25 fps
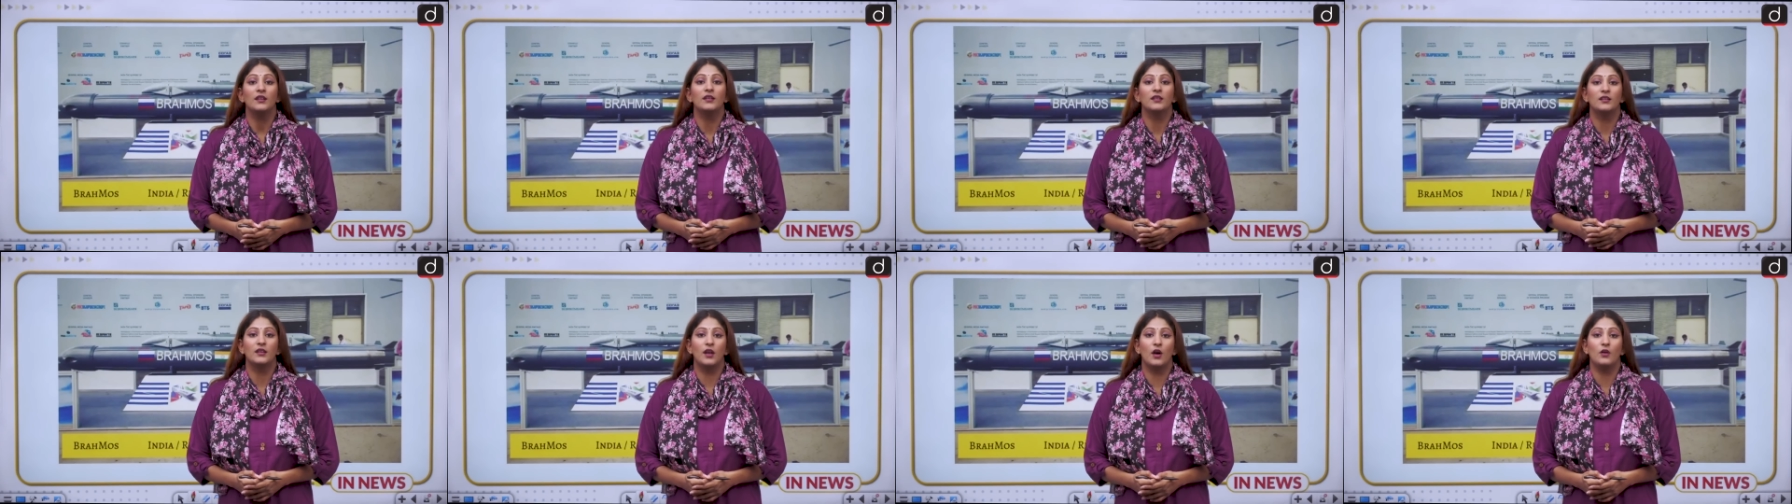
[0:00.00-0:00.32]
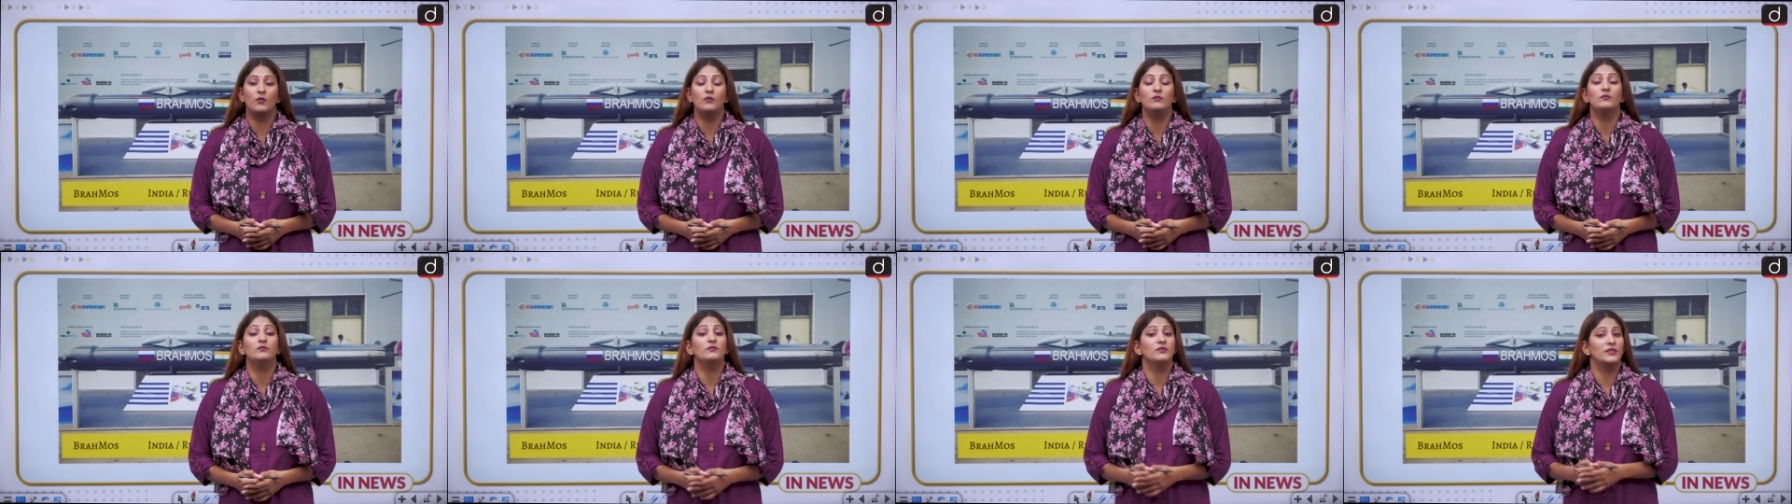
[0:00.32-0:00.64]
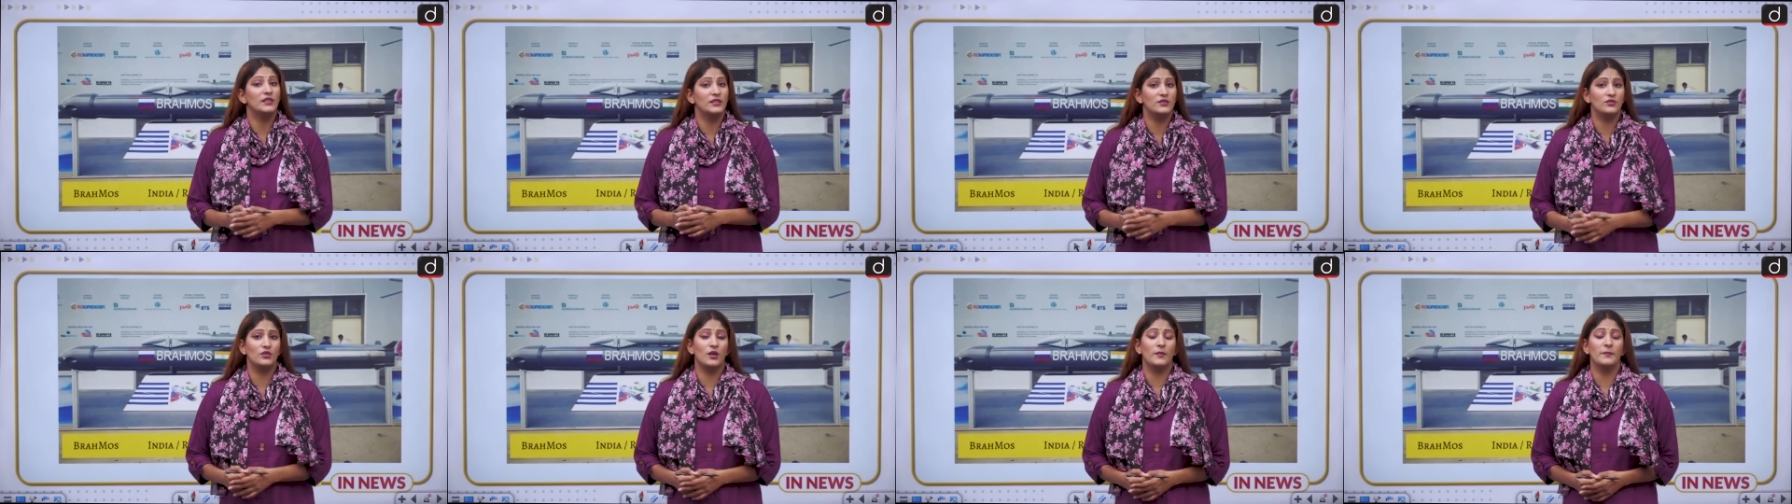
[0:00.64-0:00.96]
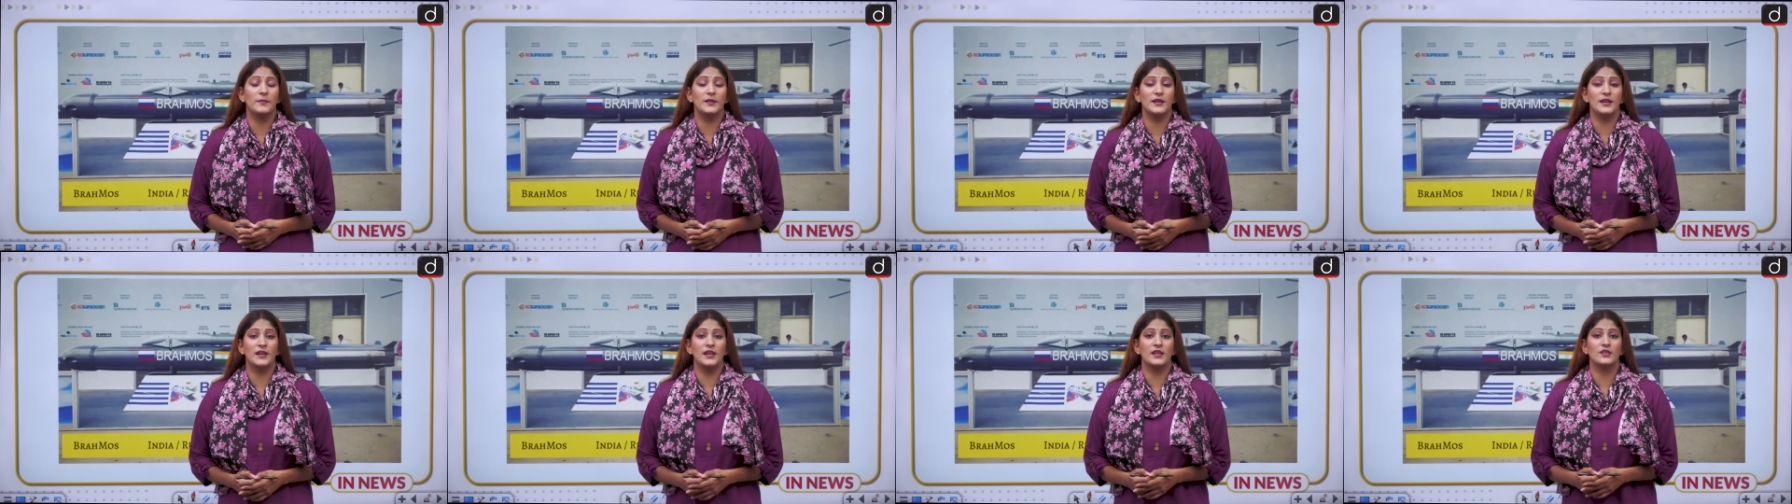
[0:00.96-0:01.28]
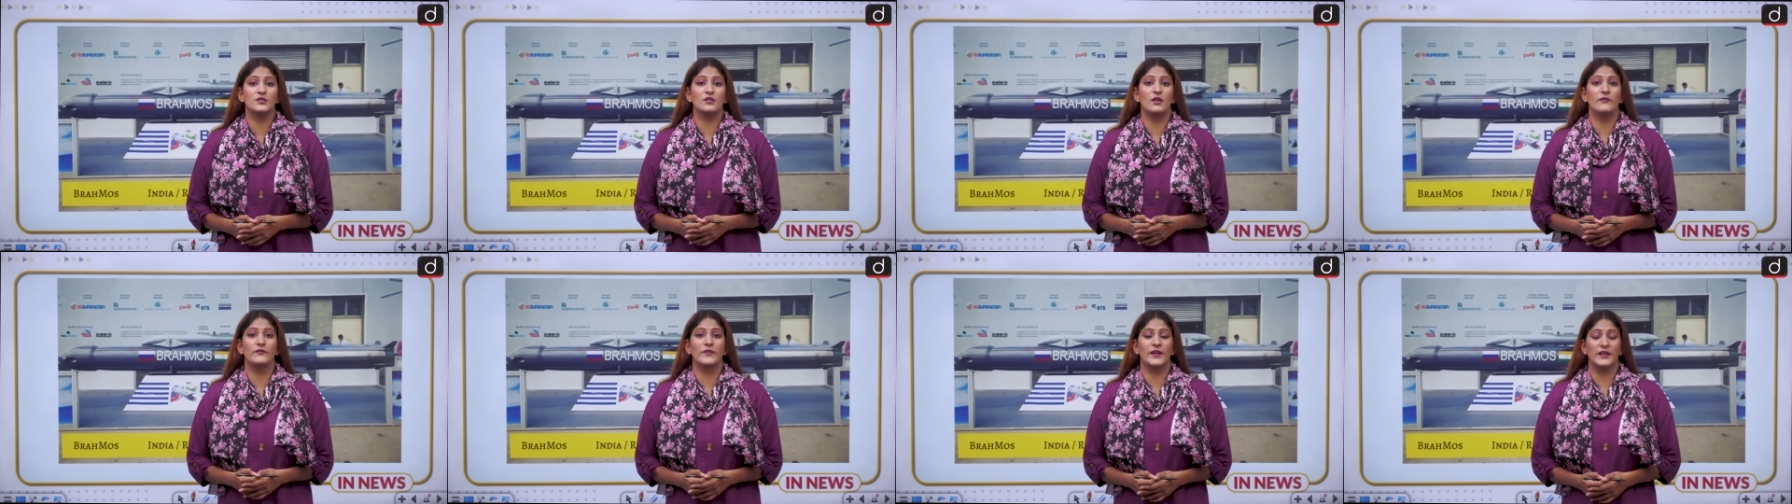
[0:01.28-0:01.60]
Now this topic
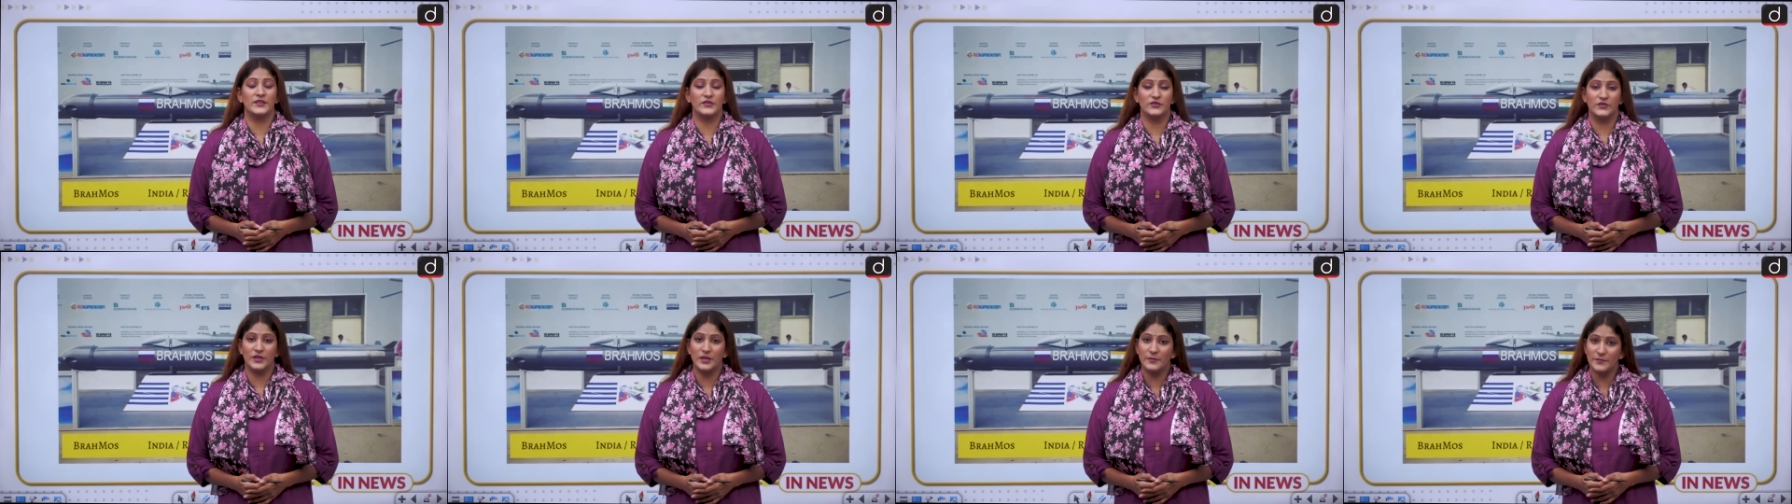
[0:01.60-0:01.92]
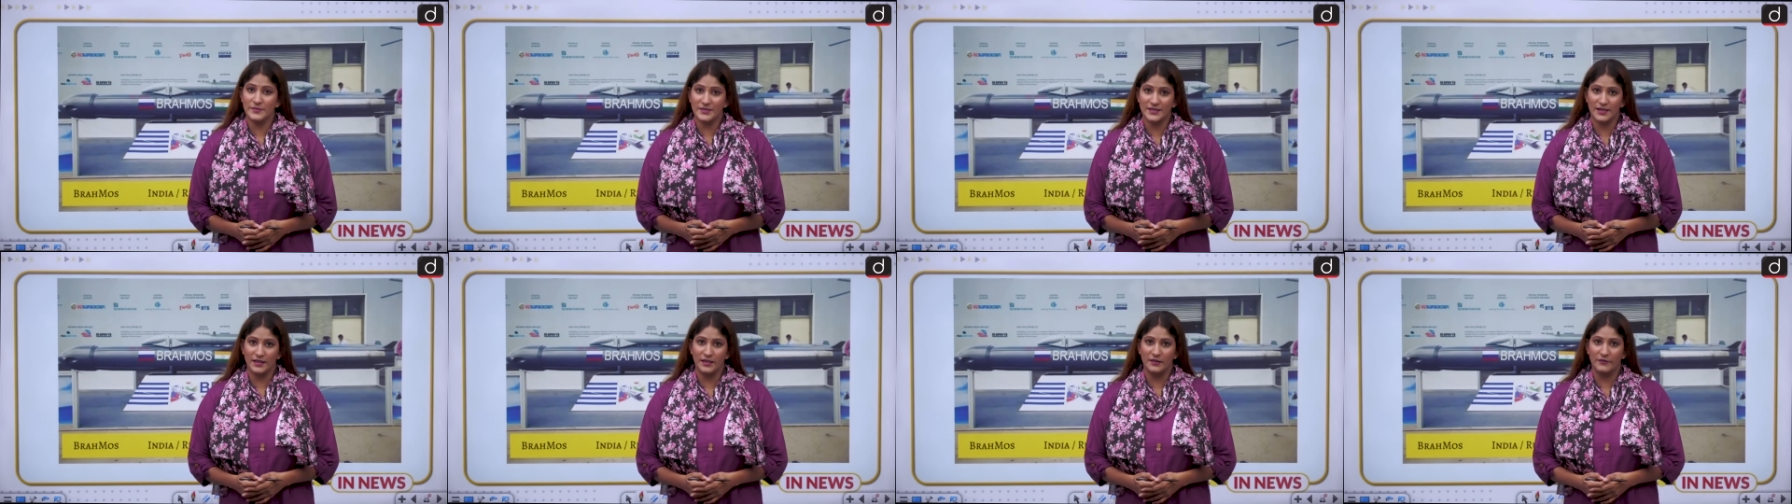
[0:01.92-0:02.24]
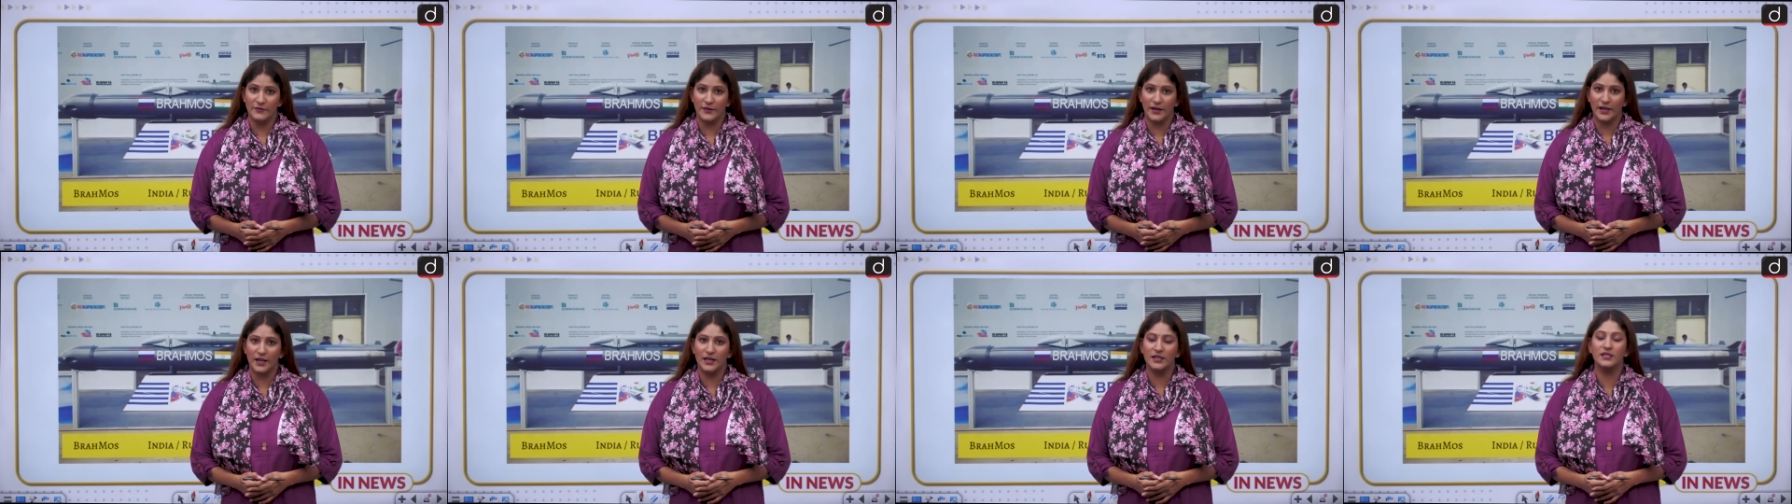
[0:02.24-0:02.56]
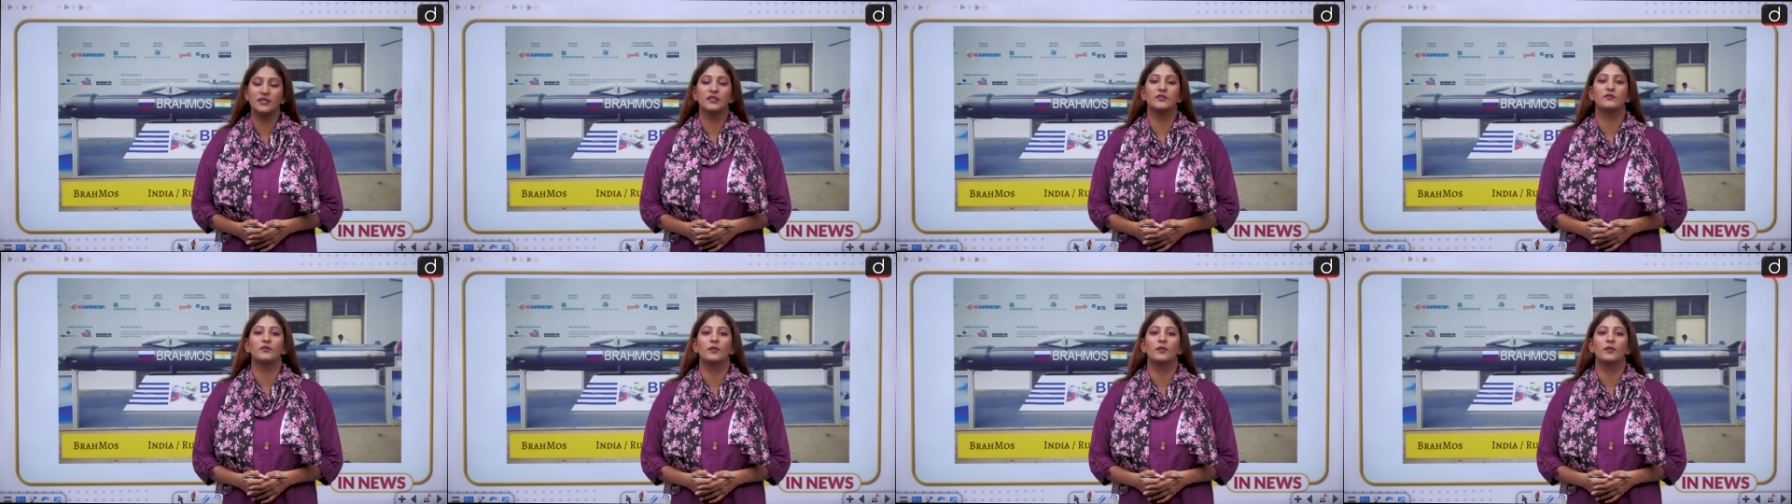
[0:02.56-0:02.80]
is of extreme significance